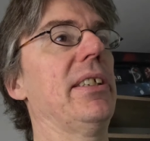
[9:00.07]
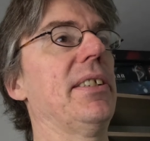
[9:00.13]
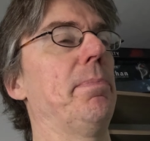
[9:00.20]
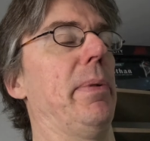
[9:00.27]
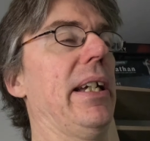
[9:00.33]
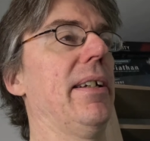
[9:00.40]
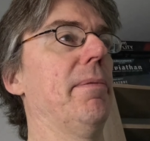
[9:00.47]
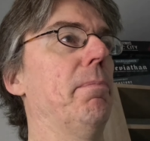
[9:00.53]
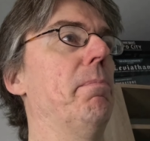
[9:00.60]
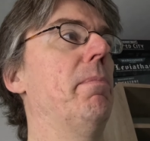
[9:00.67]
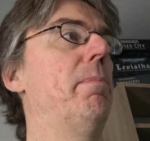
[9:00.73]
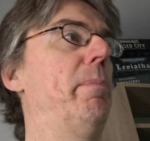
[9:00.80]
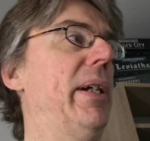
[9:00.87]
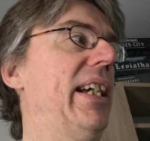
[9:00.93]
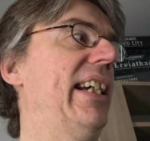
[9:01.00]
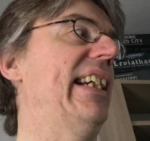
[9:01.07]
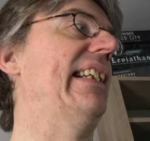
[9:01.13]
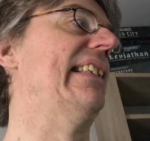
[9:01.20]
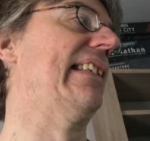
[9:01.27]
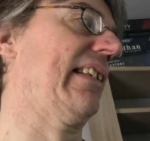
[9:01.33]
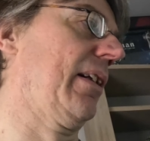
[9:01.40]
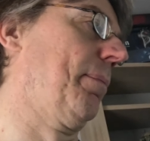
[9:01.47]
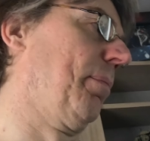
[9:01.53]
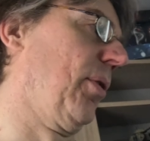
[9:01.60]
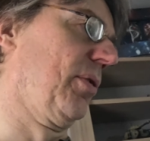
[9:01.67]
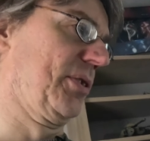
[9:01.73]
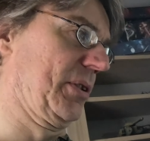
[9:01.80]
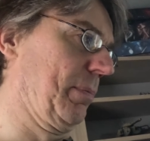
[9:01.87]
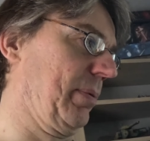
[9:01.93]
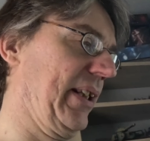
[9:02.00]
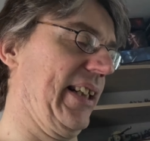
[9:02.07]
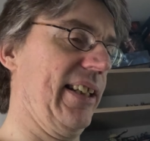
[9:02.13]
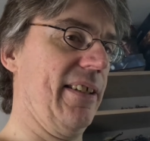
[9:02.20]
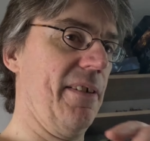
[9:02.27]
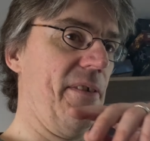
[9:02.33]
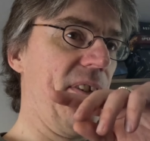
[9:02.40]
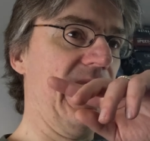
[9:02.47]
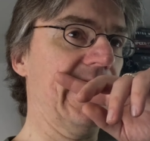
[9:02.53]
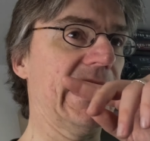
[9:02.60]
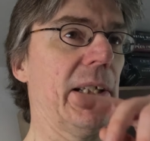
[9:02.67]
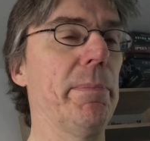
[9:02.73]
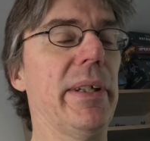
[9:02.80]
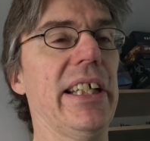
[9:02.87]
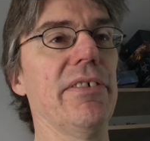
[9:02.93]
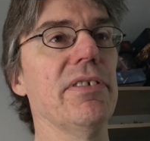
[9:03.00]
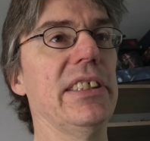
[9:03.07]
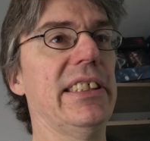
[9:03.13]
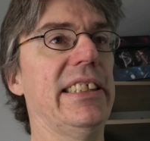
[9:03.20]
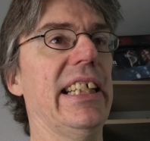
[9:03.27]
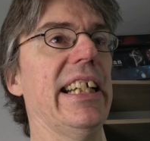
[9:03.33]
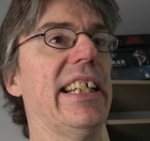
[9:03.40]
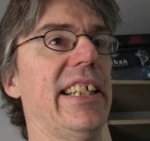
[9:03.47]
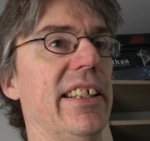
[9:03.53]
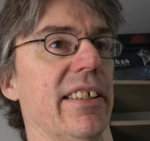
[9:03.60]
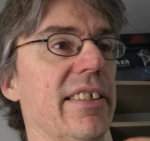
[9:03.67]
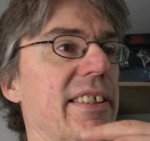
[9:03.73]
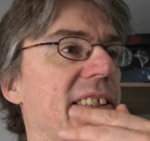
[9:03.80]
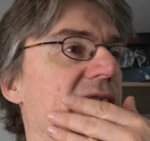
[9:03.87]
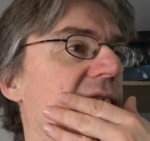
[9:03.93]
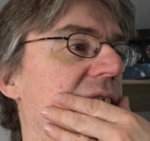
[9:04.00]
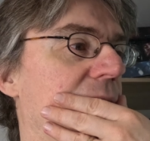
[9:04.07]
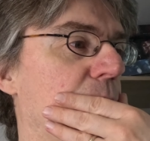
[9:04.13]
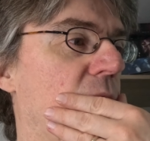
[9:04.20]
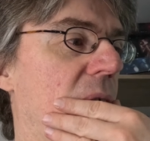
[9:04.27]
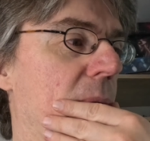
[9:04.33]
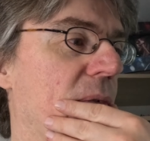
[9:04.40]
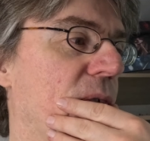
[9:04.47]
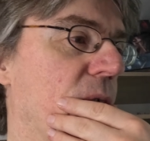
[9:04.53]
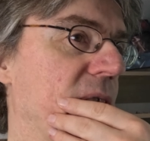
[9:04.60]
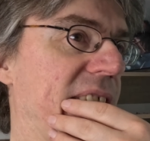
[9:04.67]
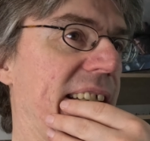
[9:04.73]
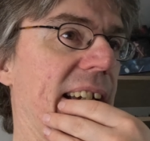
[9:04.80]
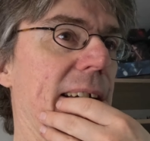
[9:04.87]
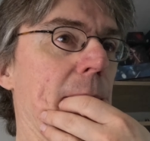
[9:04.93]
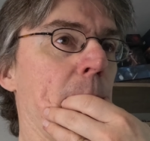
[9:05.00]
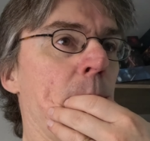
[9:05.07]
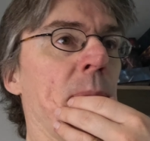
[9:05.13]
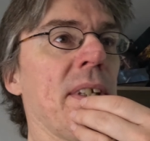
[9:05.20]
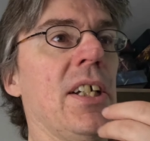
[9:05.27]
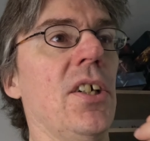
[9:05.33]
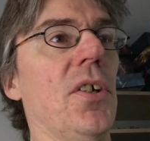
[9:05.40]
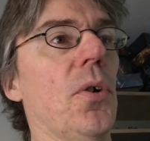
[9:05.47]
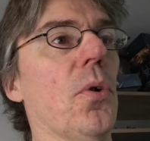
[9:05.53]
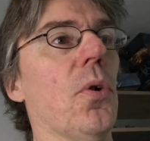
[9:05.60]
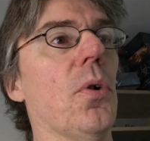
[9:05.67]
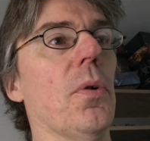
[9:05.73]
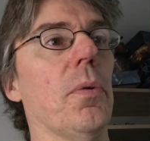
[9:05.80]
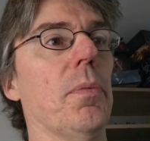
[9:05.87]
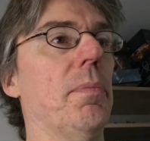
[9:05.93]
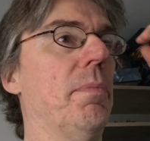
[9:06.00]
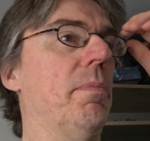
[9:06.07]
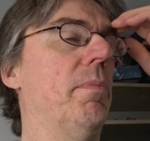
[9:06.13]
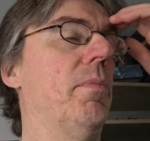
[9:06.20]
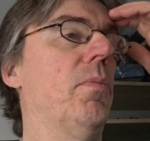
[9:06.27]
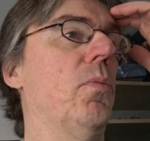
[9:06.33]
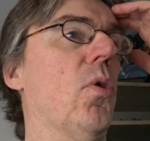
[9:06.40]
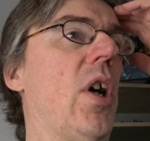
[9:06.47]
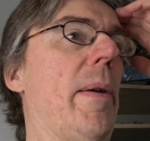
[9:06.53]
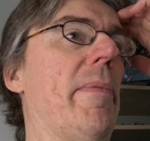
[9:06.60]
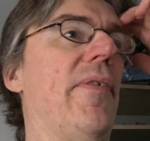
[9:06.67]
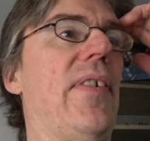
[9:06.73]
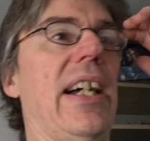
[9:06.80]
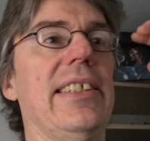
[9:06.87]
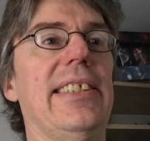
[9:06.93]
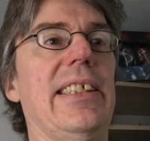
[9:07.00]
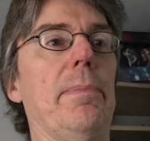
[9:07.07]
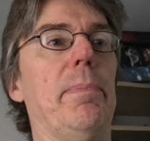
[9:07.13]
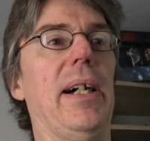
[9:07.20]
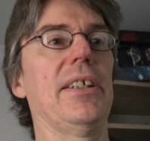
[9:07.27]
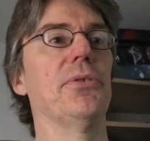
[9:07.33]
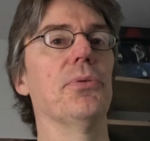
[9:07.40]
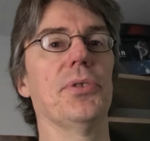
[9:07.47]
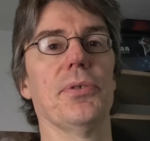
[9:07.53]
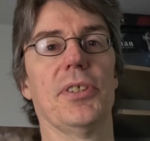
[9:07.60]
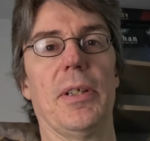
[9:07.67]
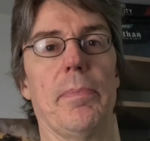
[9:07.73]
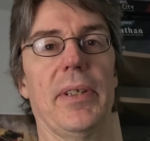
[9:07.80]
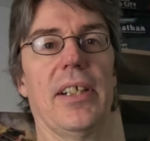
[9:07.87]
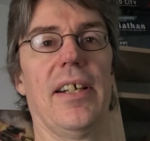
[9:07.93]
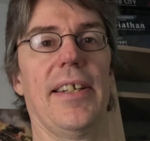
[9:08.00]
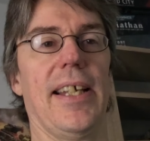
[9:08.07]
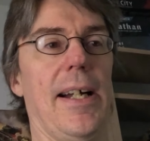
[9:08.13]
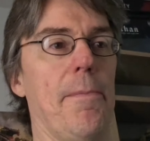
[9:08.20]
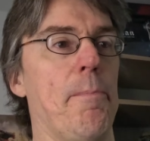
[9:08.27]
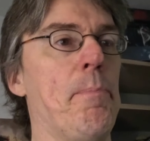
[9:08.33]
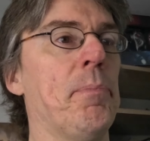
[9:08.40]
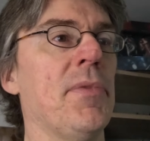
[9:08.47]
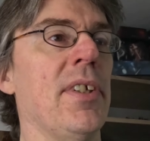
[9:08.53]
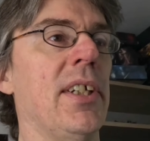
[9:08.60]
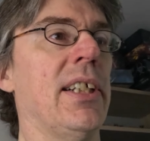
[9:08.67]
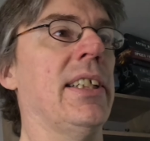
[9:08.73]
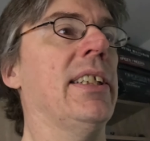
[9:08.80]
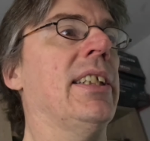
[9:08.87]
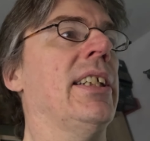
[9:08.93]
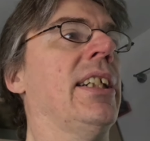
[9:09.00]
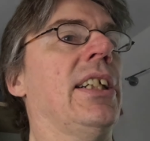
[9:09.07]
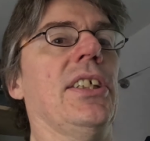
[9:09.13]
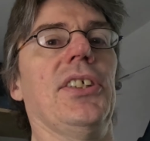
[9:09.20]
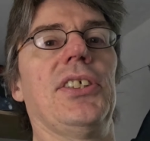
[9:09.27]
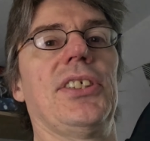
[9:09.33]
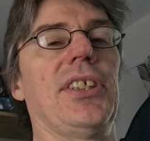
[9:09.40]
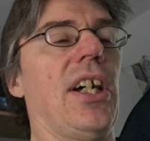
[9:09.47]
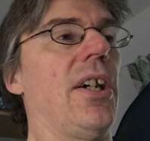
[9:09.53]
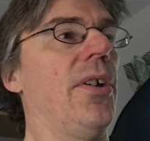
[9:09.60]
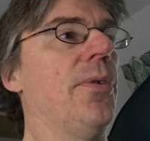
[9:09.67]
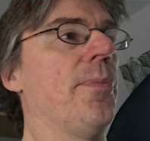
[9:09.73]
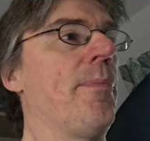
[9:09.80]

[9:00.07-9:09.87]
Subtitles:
it's a bit easier, possibly, than something ridiculous like Warhammer 40k or Warhammer Fantasy Battles or something like that. So,